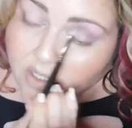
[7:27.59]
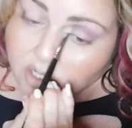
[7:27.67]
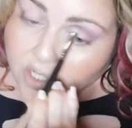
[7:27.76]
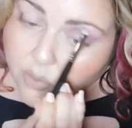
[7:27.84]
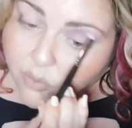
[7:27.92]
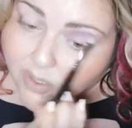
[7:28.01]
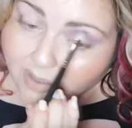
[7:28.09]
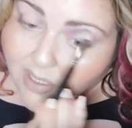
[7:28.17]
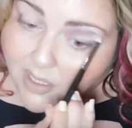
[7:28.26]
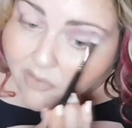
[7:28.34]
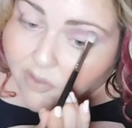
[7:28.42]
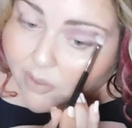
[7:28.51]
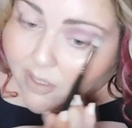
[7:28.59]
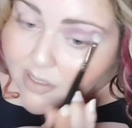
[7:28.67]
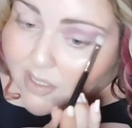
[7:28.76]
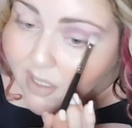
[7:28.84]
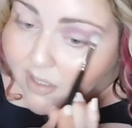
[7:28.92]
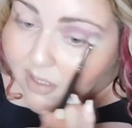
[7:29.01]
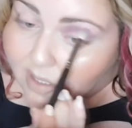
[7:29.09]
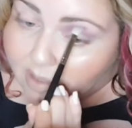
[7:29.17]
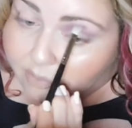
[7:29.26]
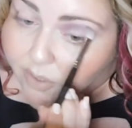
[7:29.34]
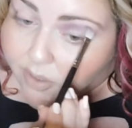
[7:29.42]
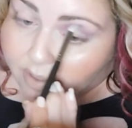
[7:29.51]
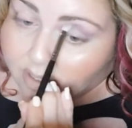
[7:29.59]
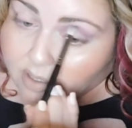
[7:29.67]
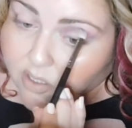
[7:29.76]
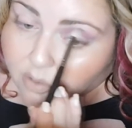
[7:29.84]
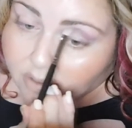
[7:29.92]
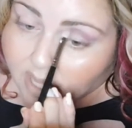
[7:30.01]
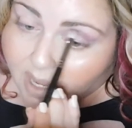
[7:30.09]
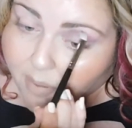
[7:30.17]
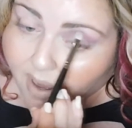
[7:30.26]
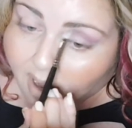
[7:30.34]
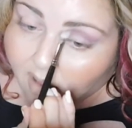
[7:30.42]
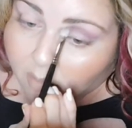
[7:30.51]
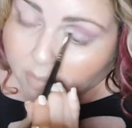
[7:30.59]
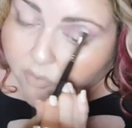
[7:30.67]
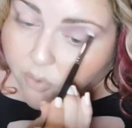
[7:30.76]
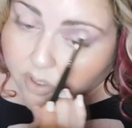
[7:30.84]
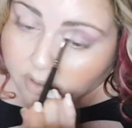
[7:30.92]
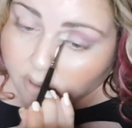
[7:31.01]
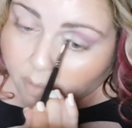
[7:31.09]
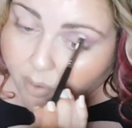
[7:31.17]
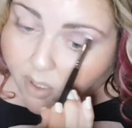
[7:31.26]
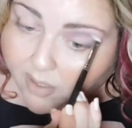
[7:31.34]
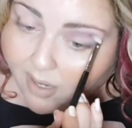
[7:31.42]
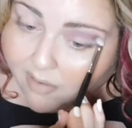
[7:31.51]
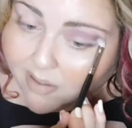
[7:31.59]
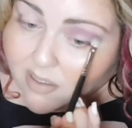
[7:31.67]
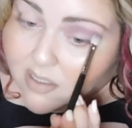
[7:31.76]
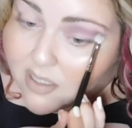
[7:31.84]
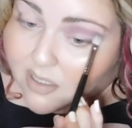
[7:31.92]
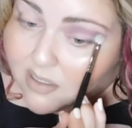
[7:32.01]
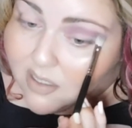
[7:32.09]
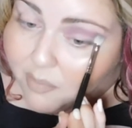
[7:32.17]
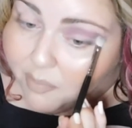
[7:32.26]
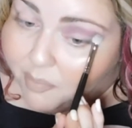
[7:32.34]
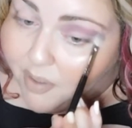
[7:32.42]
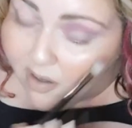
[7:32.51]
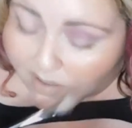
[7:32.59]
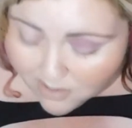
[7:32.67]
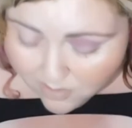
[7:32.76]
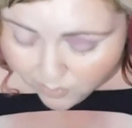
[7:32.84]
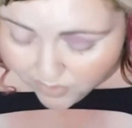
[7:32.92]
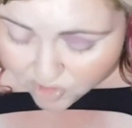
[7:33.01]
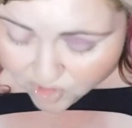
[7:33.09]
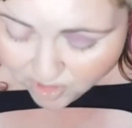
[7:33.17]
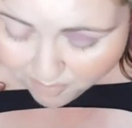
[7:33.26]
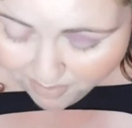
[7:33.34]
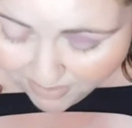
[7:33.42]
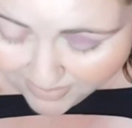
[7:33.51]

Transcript: to really give you guys an idea of what you can do with that palette before you go punk out your $60 with shipping